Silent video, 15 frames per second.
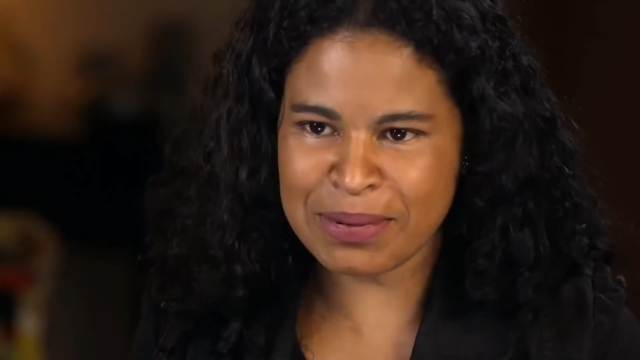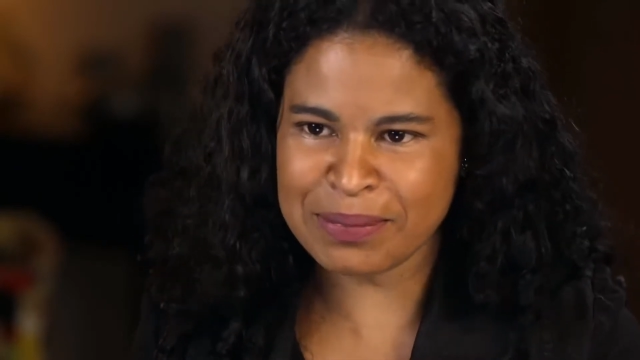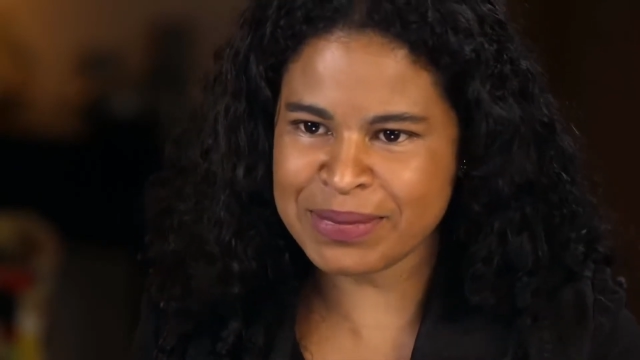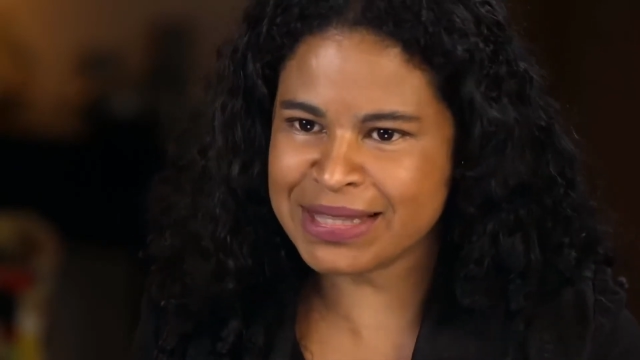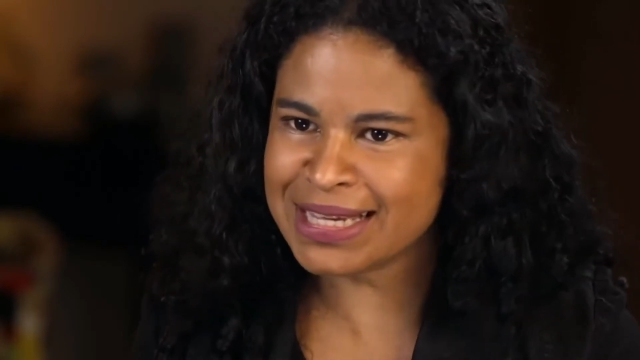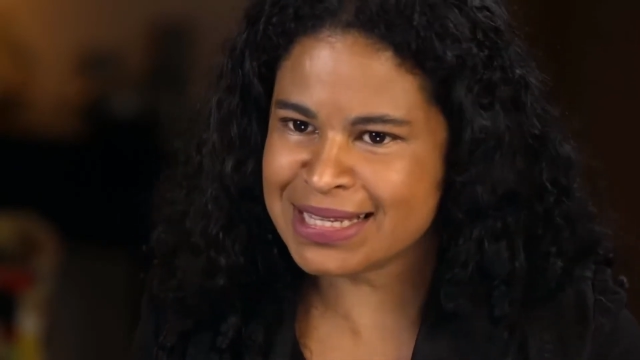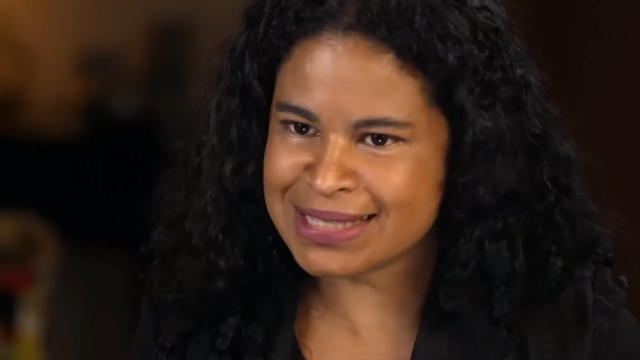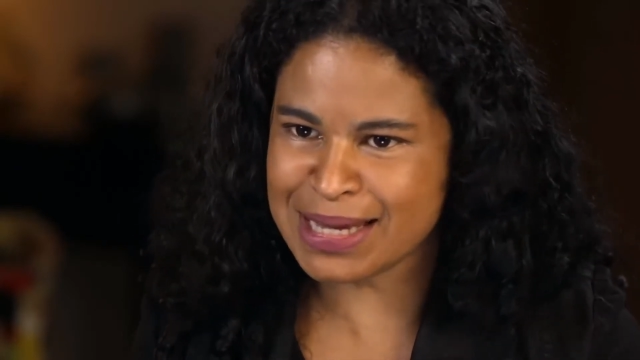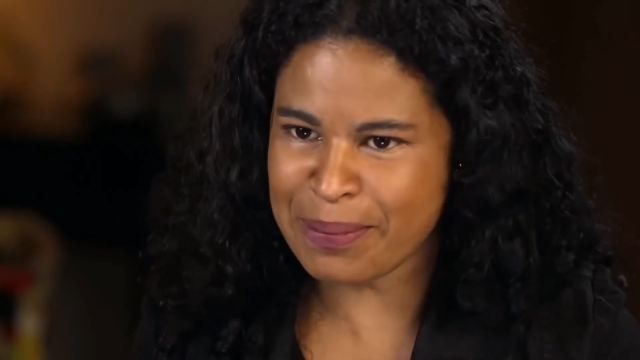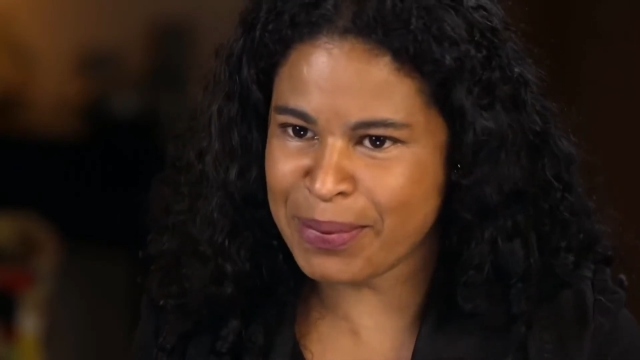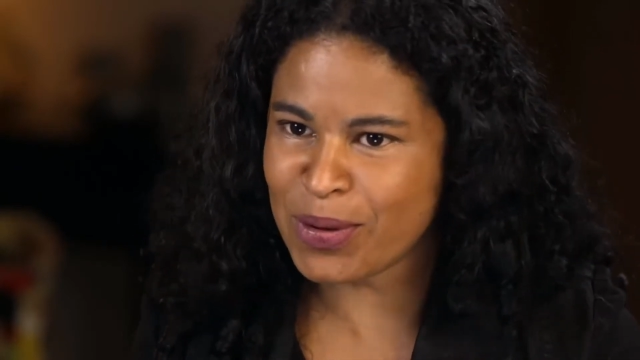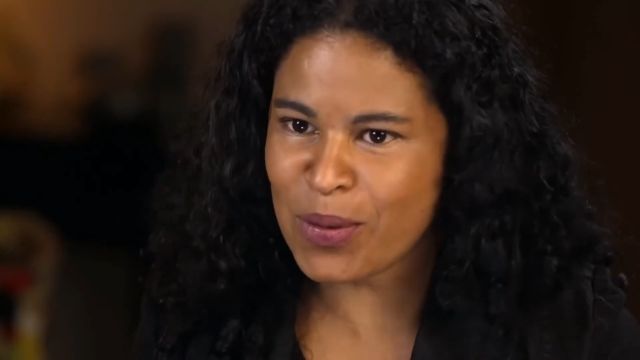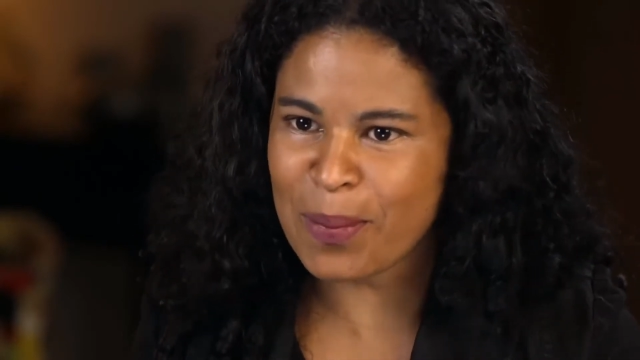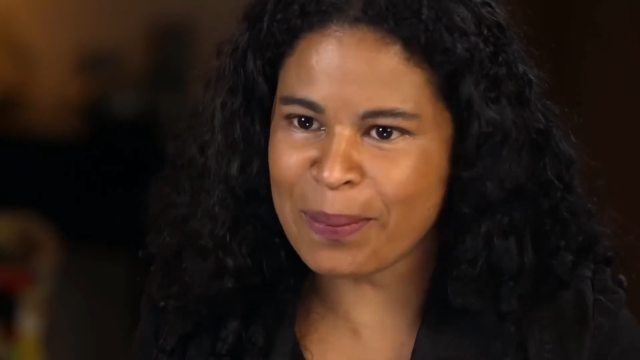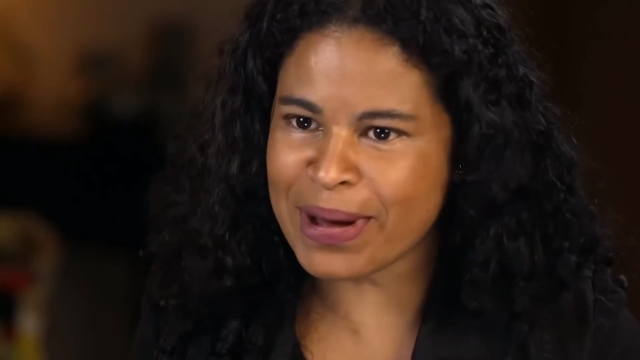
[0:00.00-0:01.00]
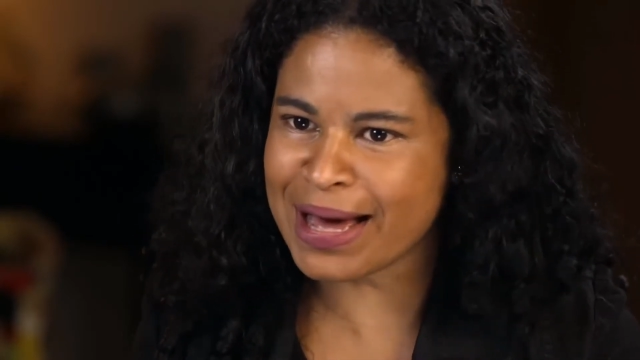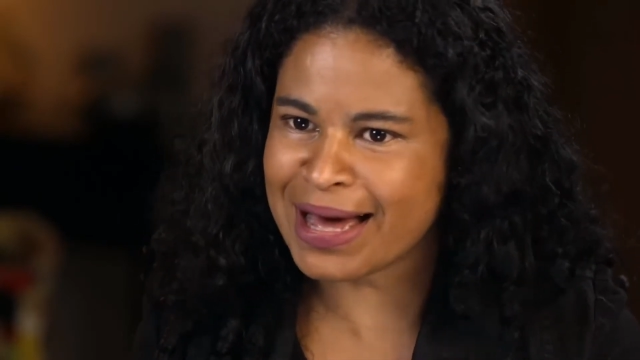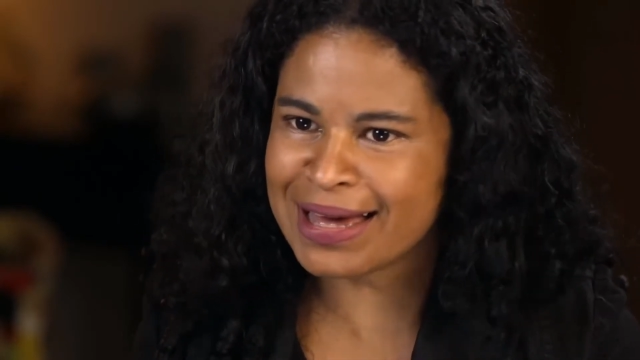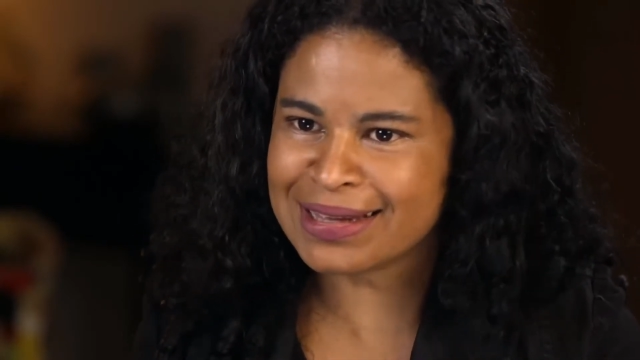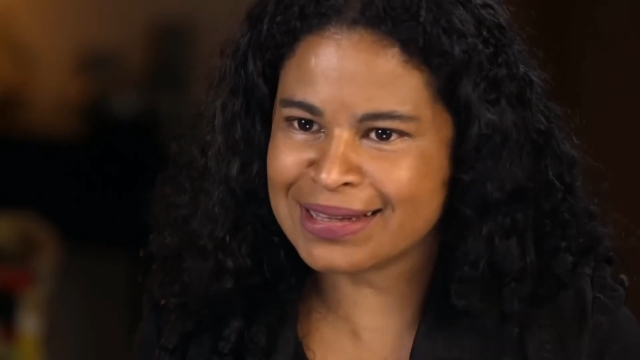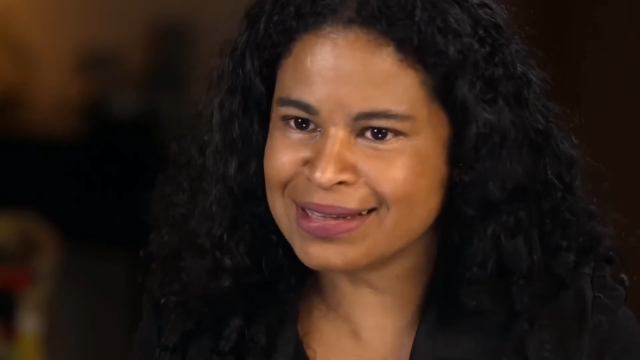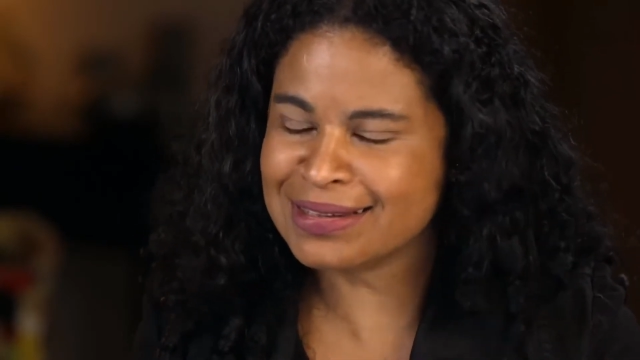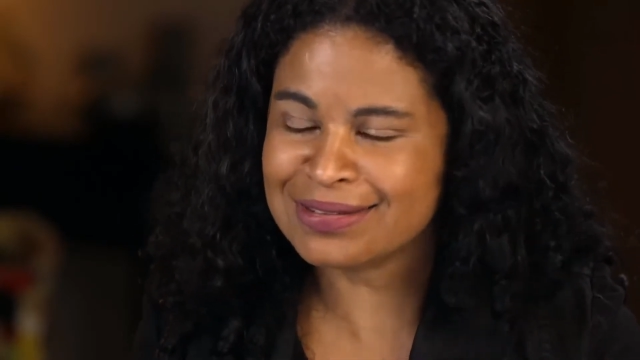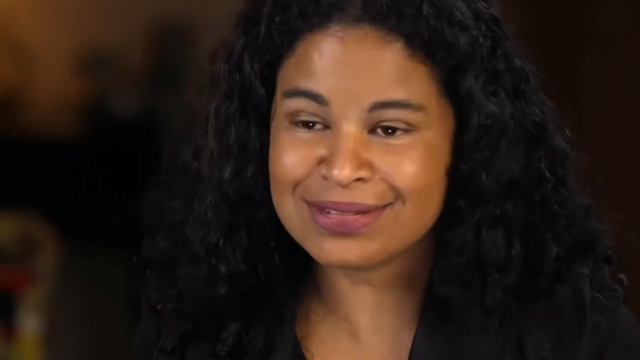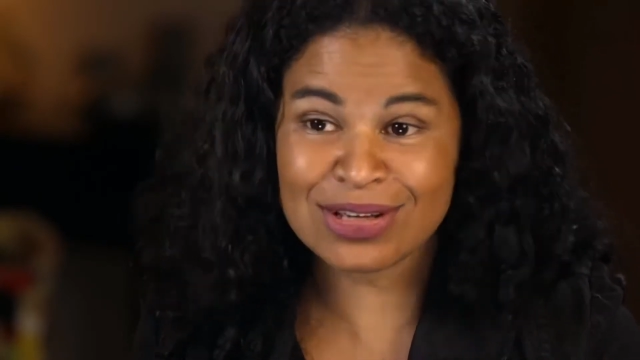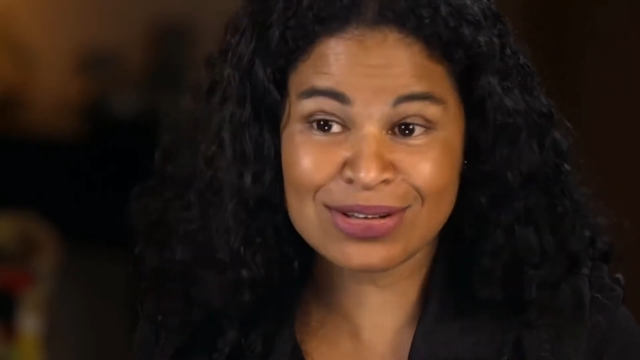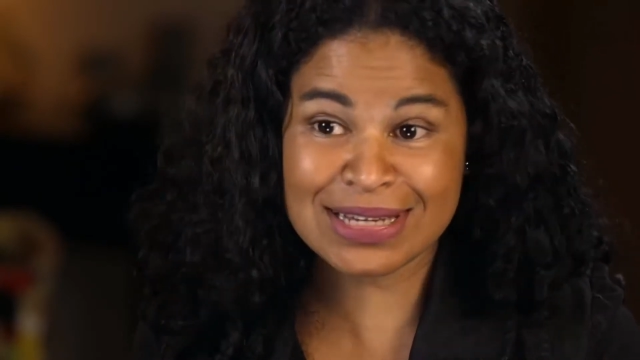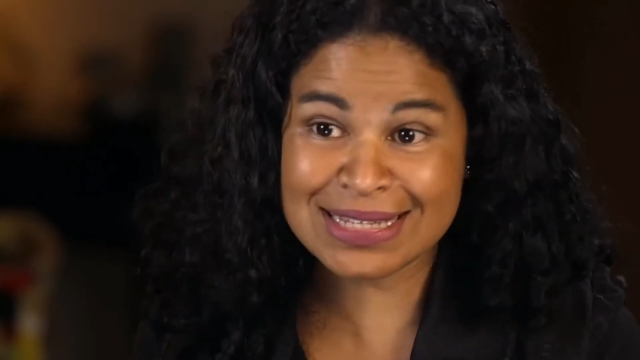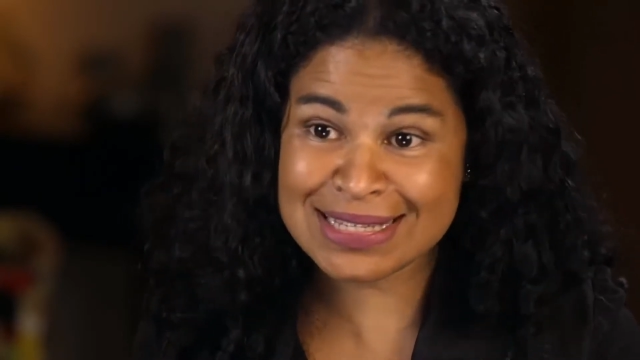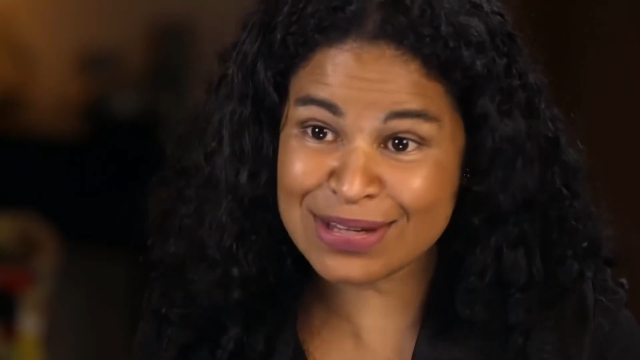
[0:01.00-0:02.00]
I should have come down from the altar
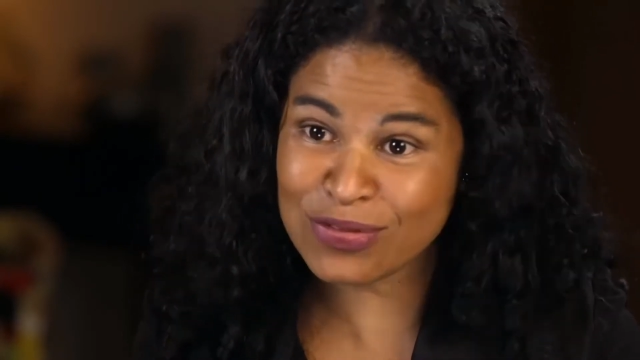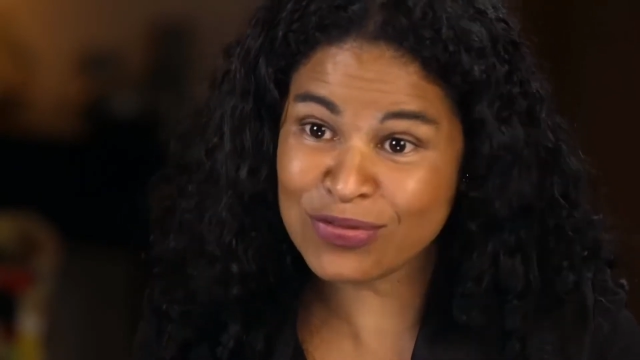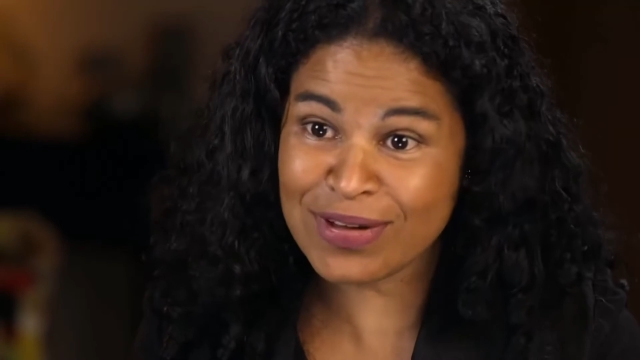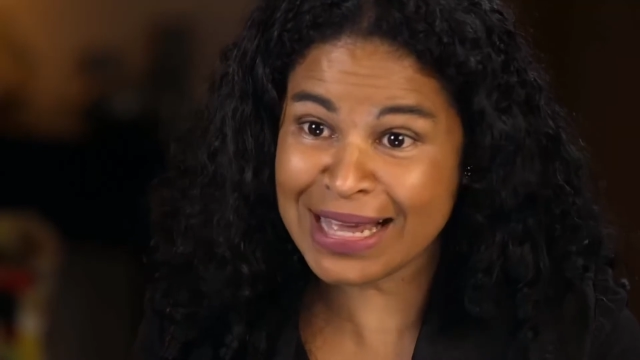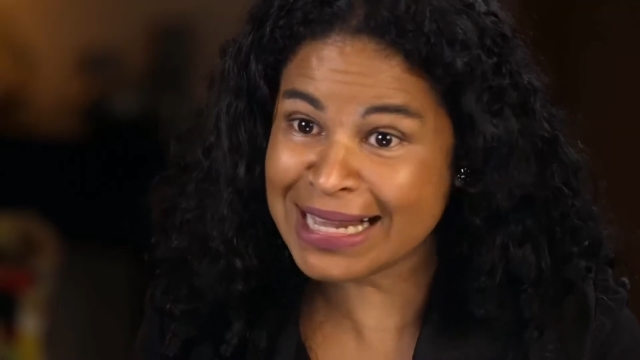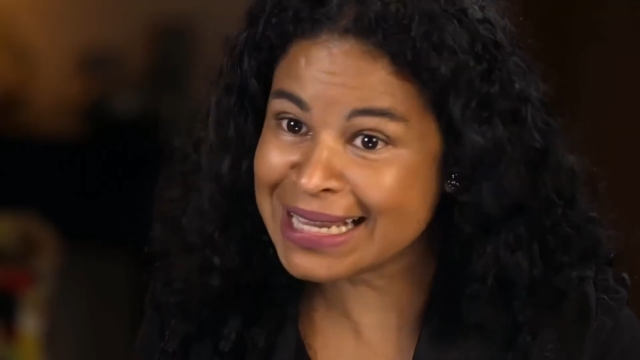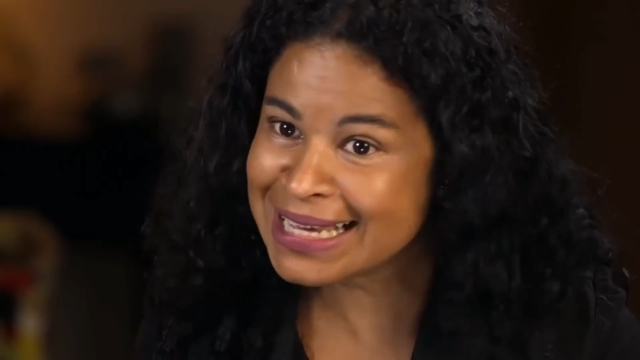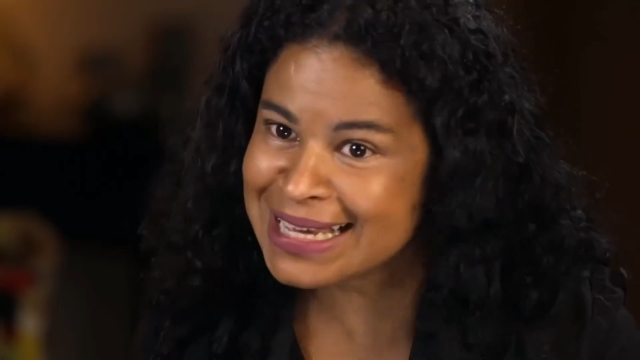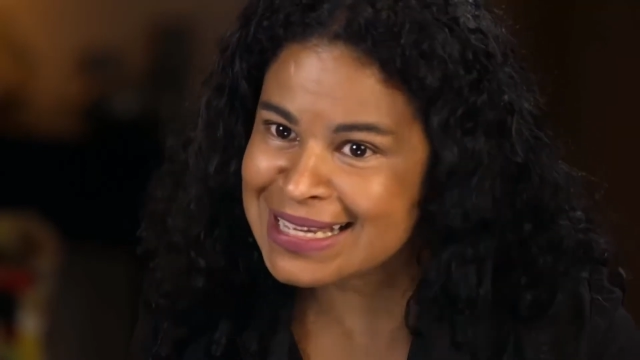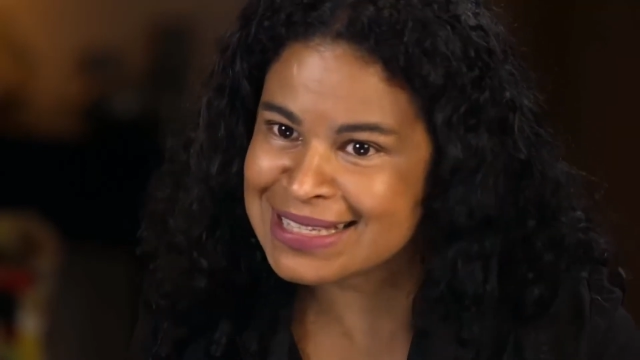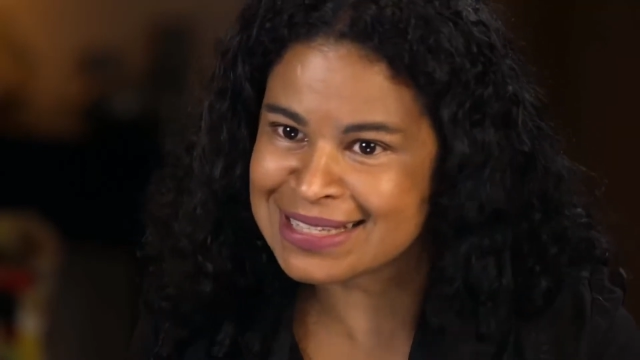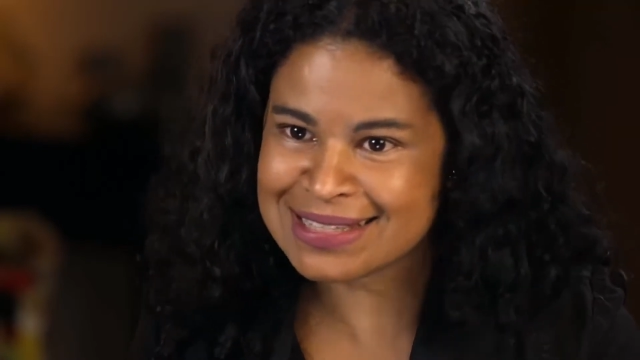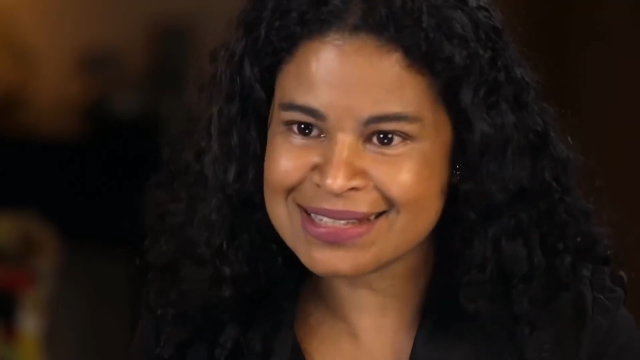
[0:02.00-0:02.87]
full of worries,